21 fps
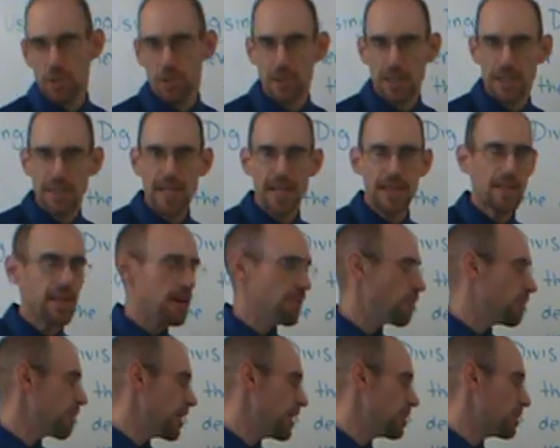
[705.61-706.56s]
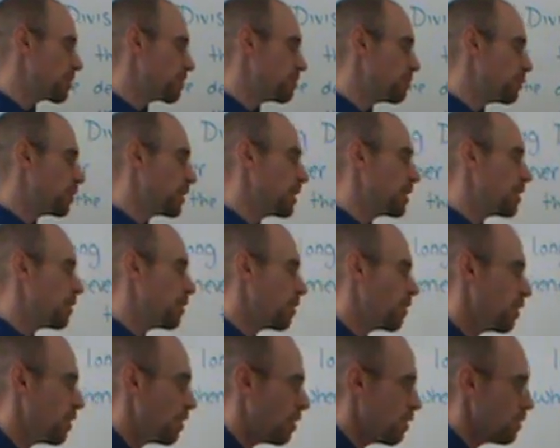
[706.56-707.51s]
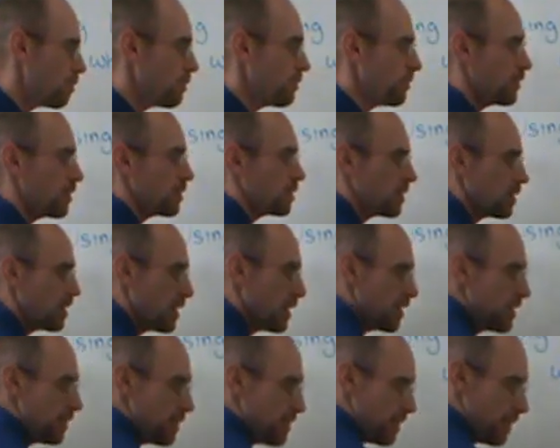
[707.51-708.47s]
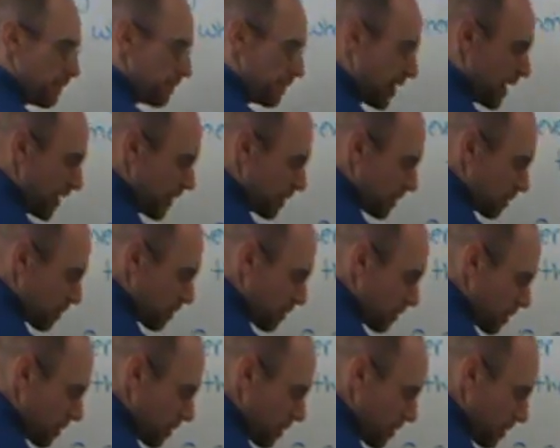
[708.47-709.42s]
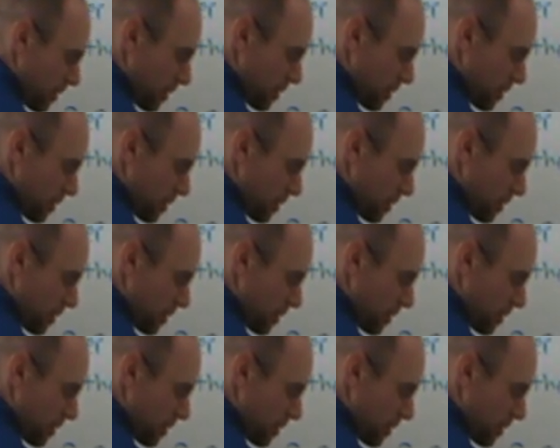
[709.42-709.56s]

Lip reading: You're going to take that remainder and put it over the divisors.